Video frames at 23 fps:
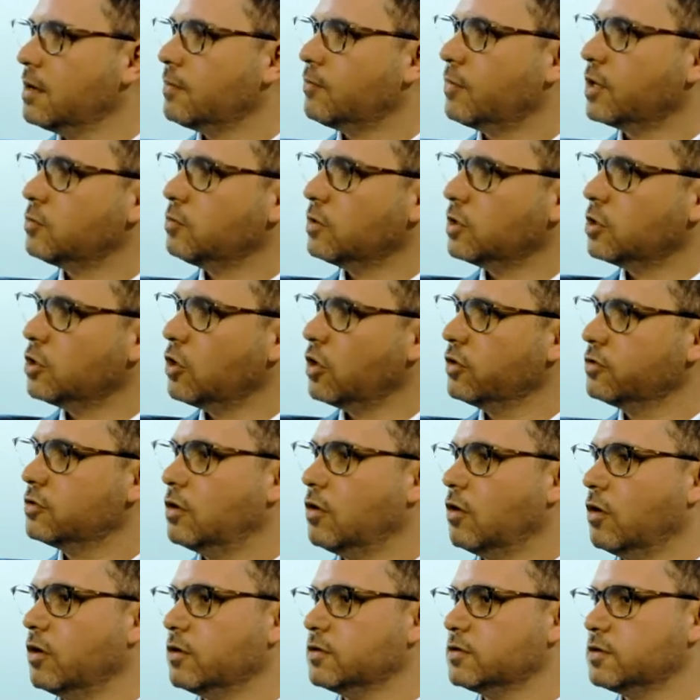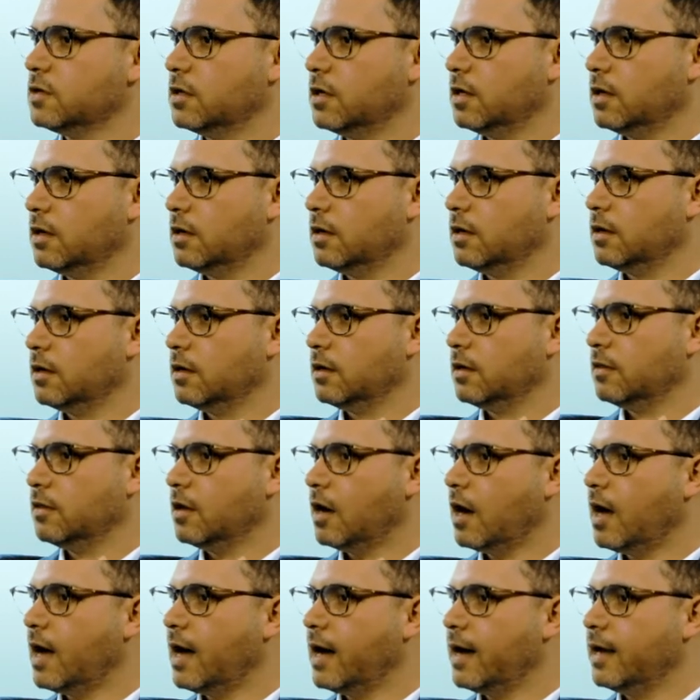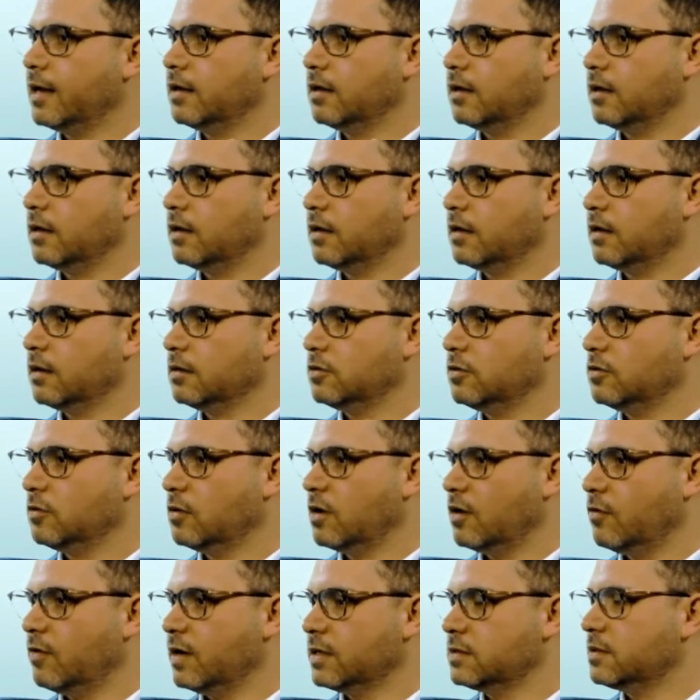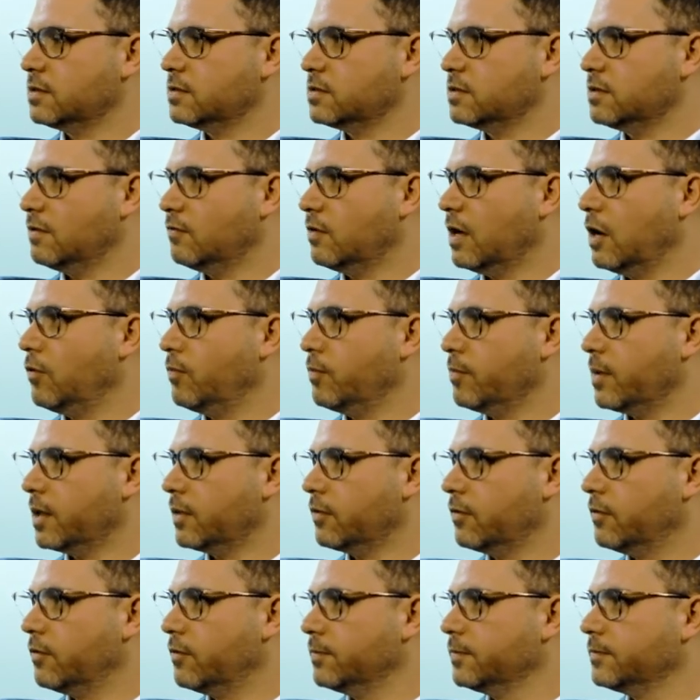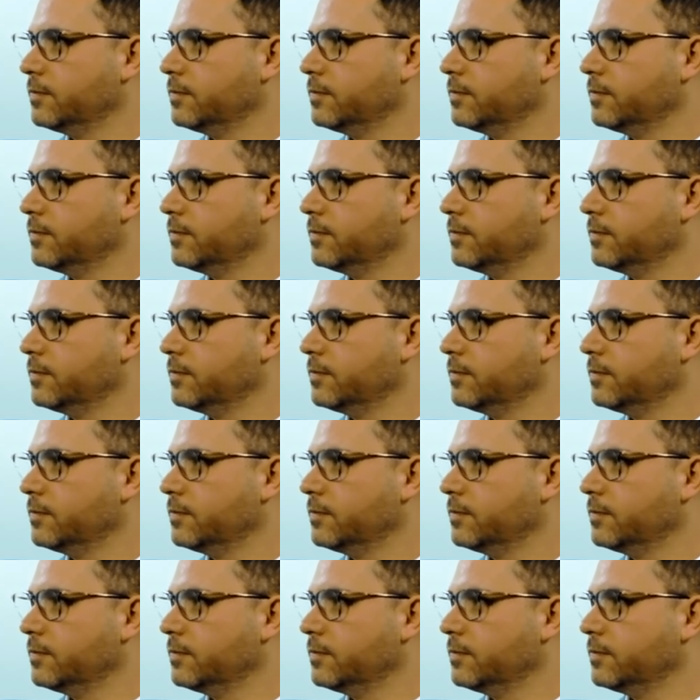but will not cause the eye to arrest its development?